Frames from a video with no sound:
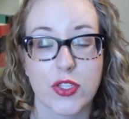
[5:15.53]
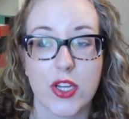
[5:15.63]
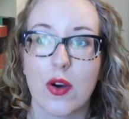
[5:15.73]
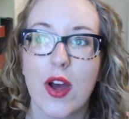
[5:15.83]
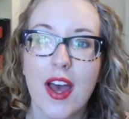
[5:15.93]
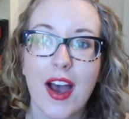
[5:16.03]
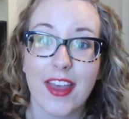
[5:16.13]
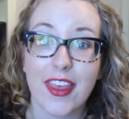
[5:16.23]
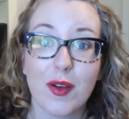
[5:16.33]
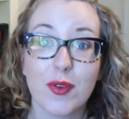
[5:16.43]
So
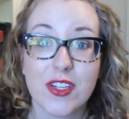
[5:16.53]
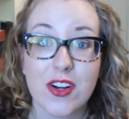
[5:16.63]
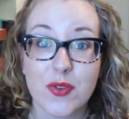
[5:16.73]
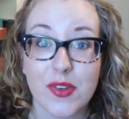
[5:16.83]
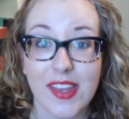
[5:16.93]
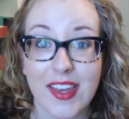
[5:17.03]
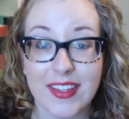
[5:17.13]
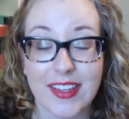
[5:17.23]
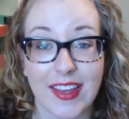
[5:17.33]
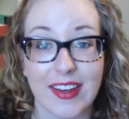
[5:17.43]
I thought I would start doing that
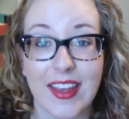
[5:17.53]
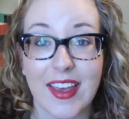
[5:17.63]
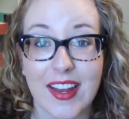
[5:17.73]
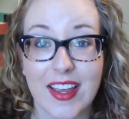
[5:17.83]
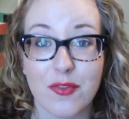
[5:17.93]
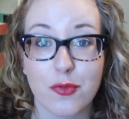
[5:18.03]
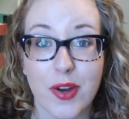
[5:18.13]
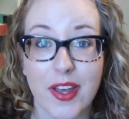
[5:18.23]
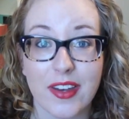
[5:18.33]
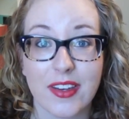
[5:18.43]
again and I've
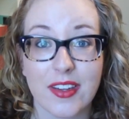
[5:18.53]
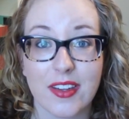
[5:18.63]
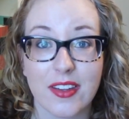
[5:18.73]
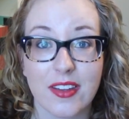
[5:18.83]
read